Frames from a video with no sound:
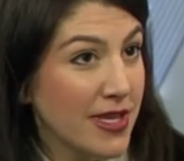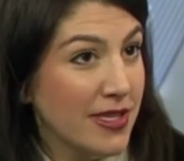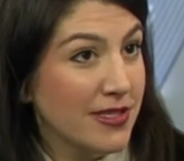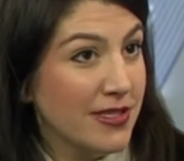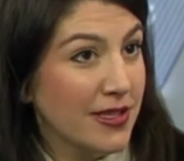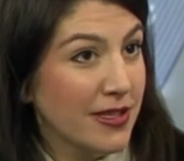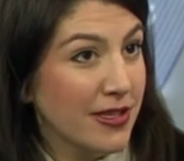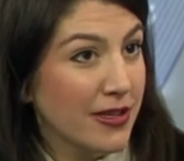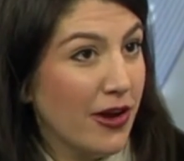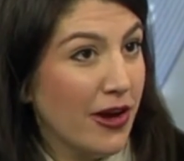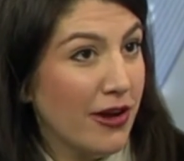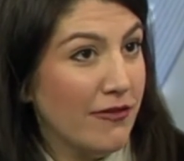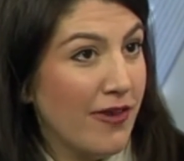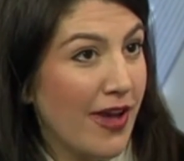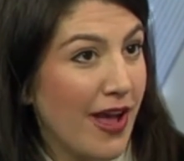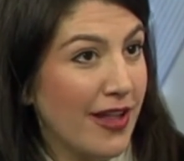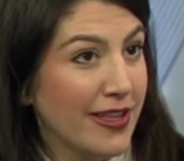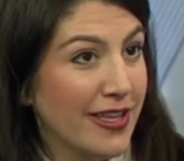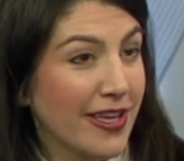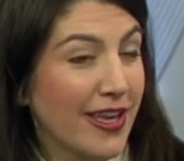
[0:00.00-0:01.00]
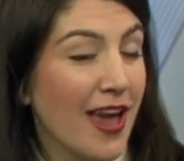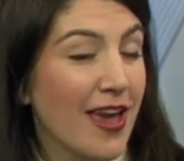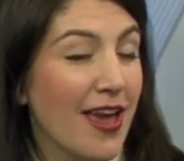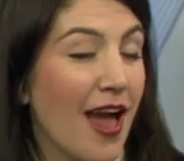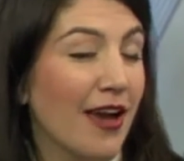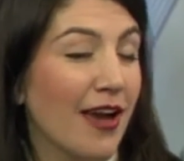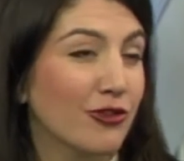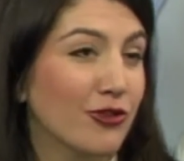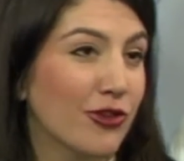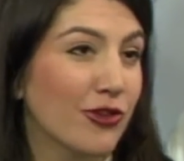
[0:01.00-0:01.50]
Silicon Valley. I
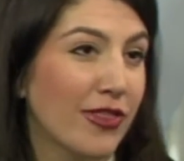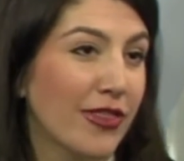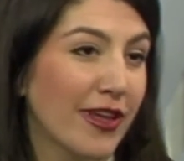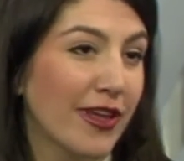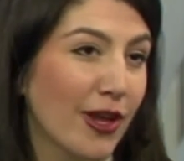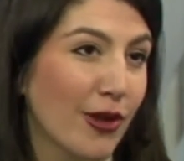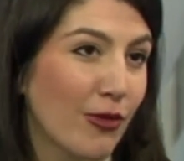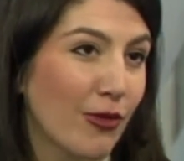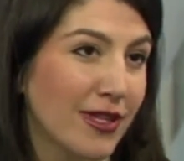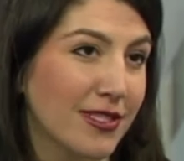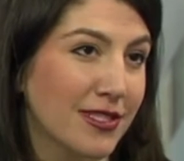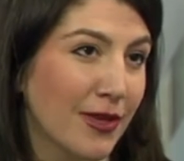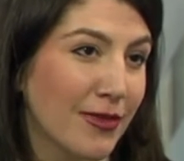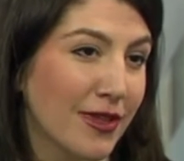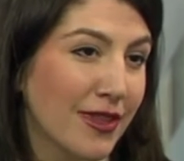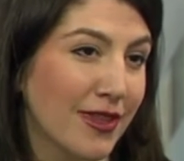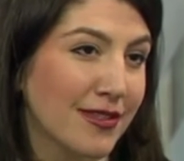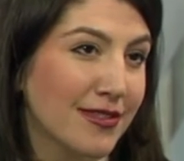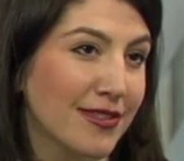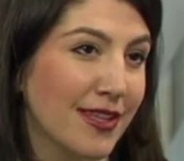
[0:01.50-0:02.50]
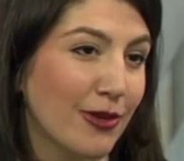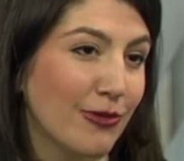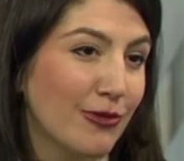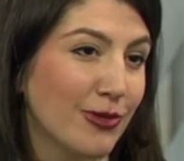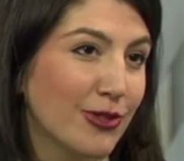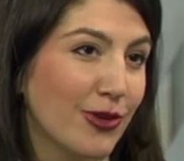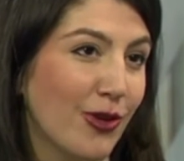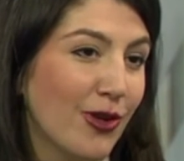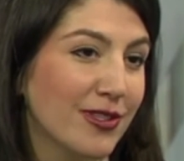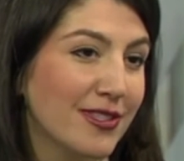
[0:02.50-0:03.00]
actually think I read something that said it was
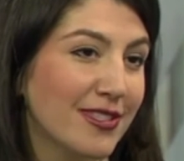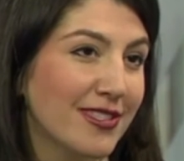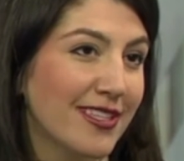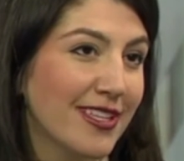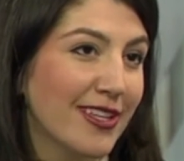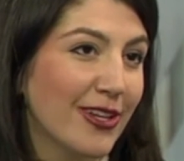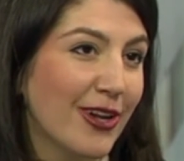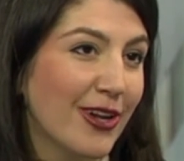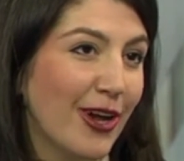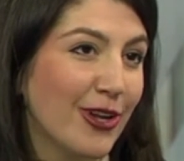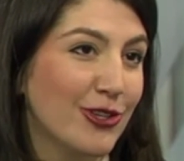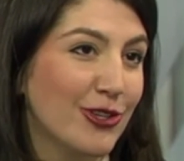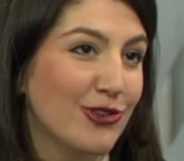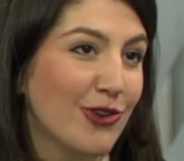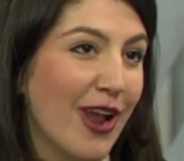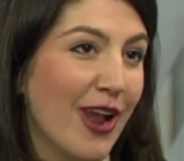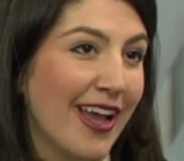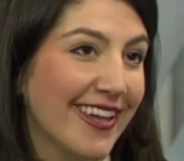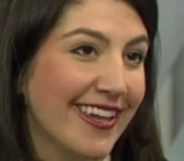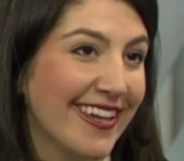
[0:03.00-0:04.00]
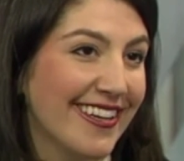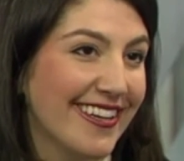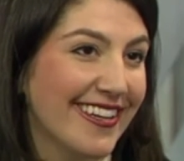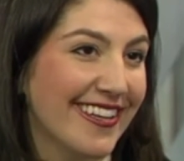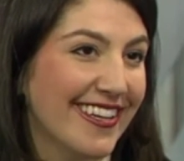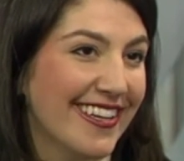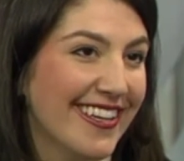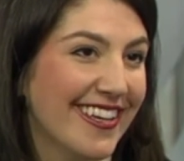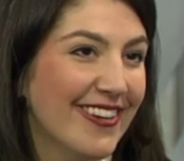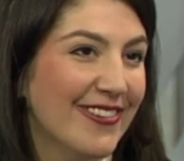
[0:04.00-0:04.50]
called Silicon Dragon,
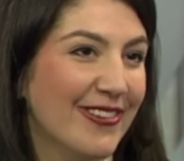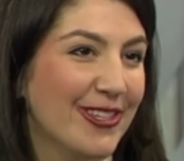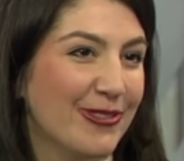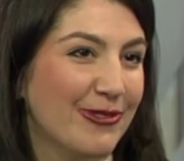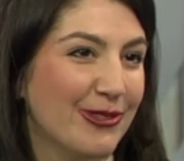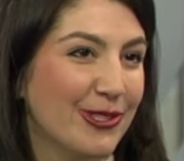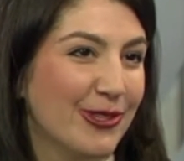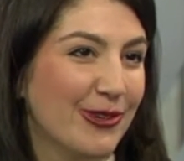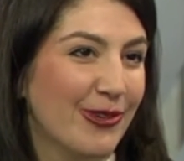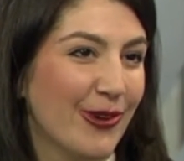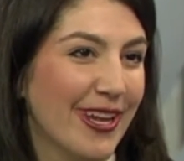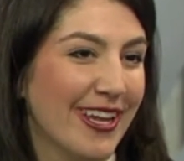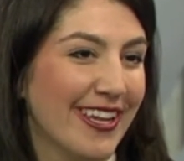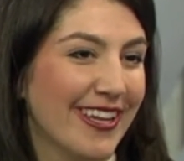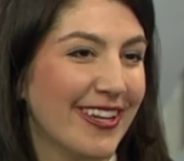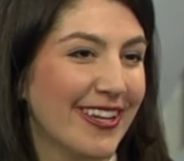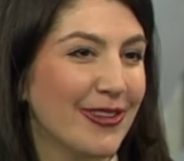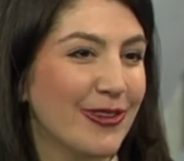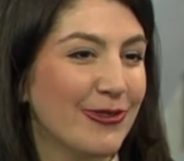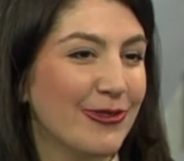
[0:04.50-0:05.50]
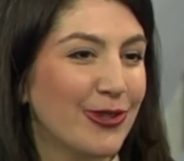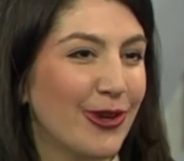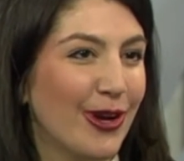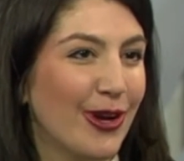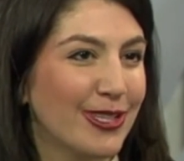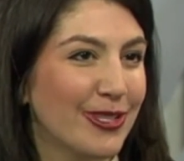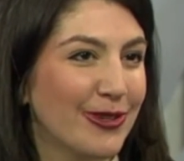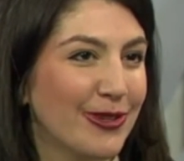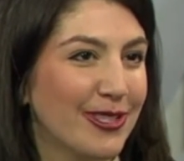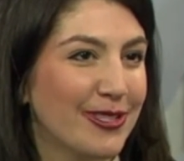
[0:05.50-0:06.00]
which was great. Can you talk to
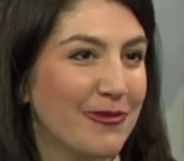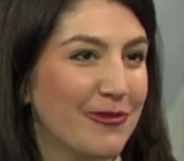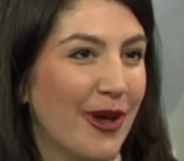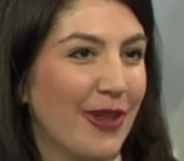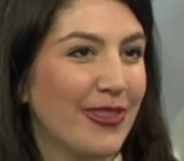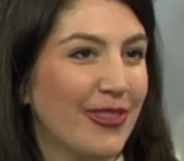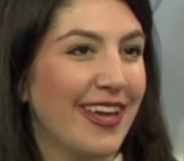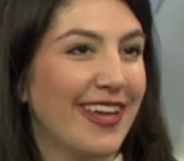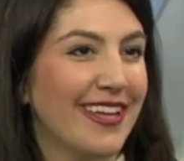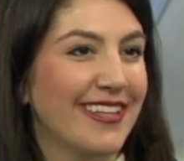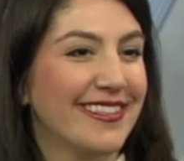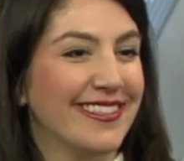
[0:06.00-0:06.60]
us about that?